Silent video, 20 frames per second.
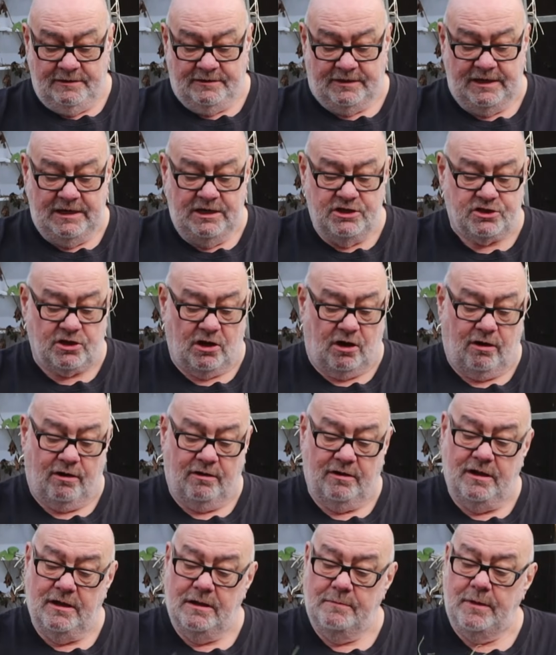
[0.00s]
These
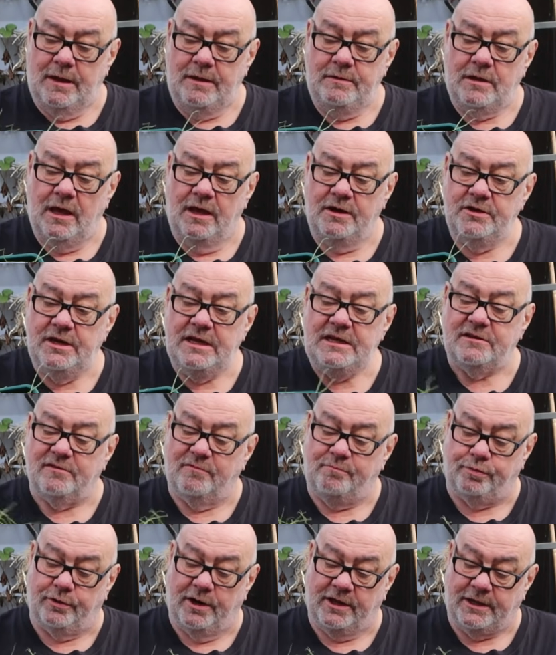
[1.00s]
are in need
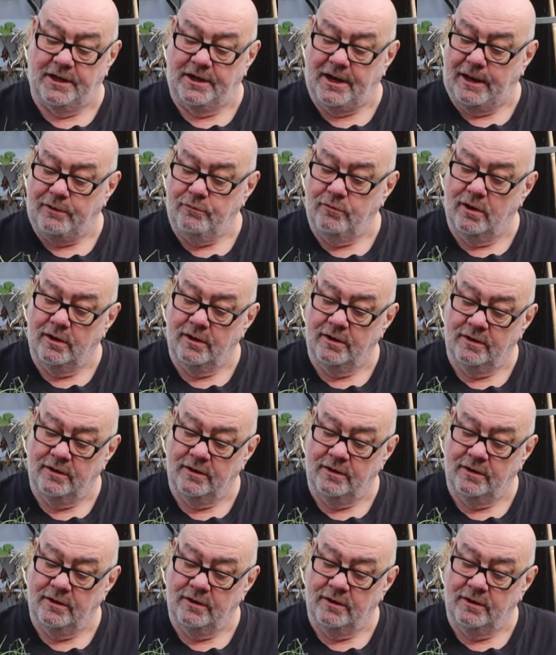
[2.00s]
of pricking out.